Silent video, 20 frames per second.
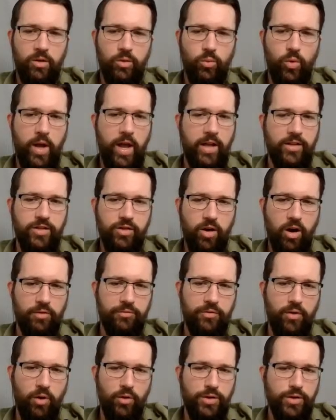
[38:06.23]
We answer our
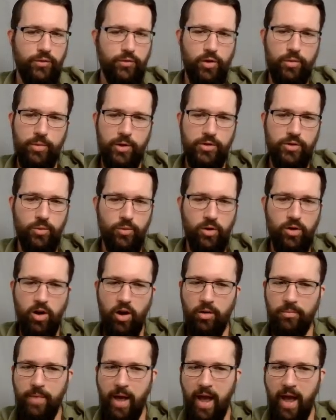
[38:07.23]
phones. If we miss you, we'll call